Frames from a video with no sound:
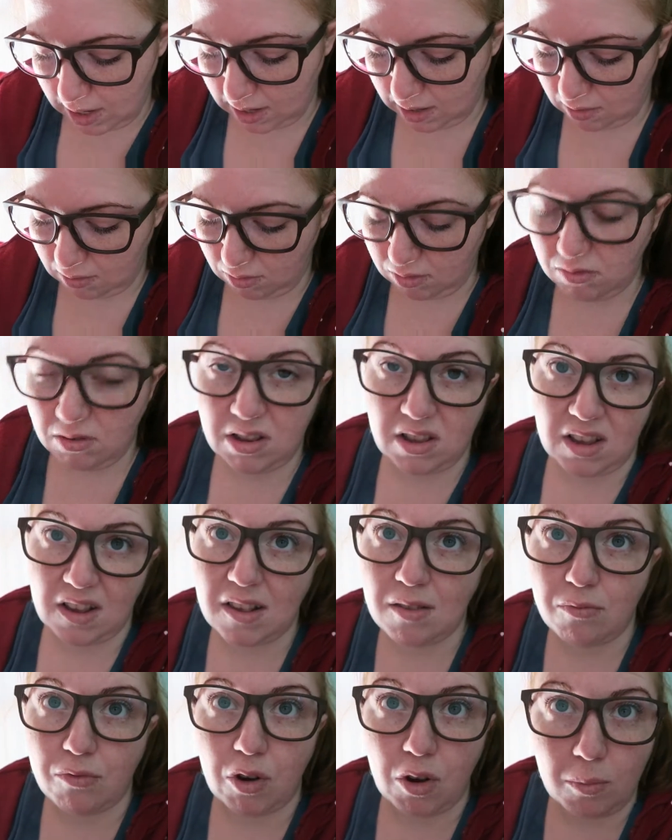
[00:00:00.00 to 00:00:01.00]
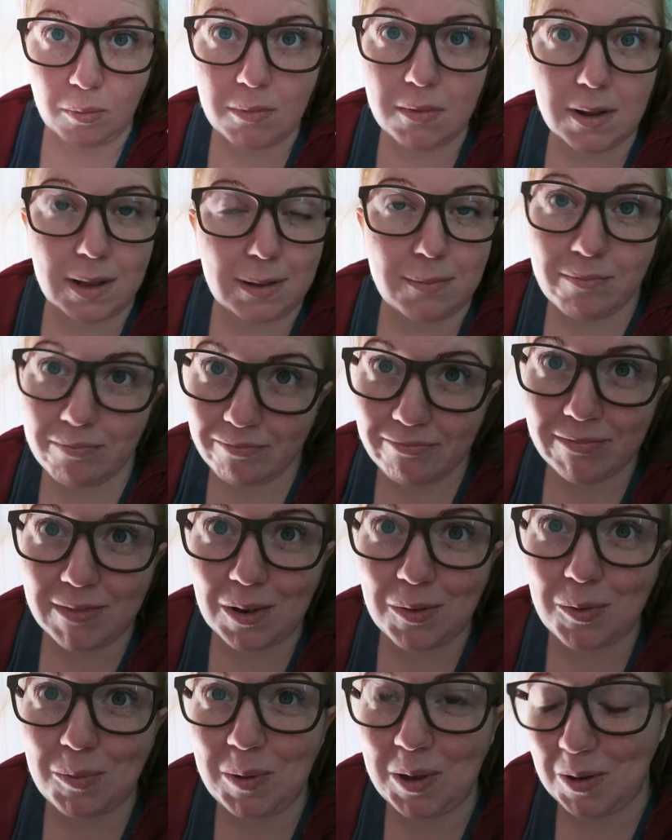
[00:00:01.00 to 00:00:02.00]
And also it takes room, and
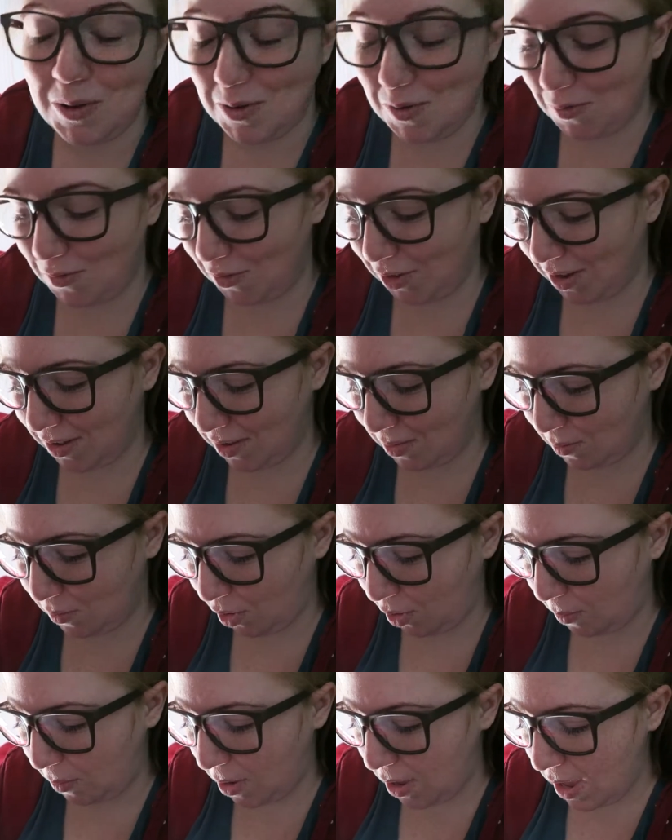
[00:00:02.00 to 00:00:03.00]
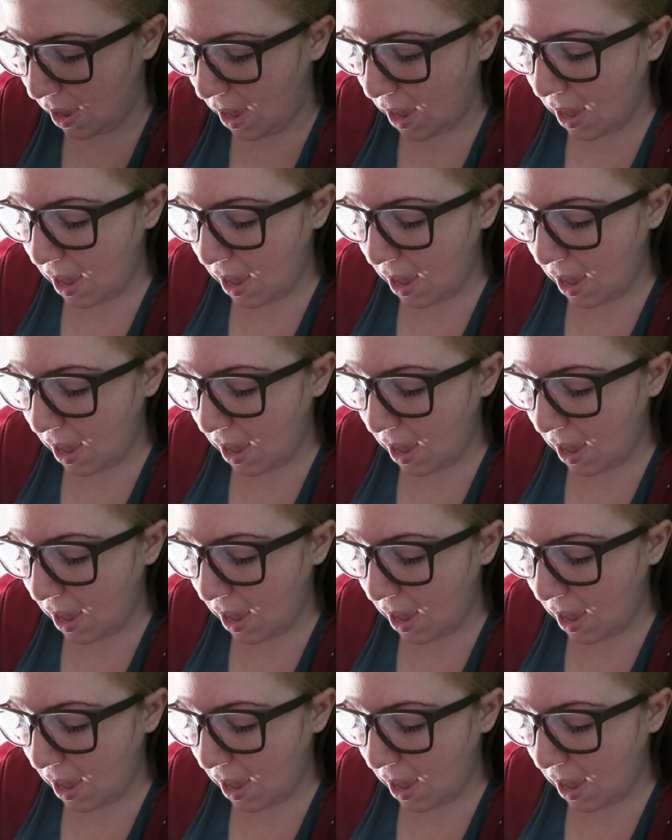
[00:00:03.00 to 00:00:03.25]
that would be good to free some room.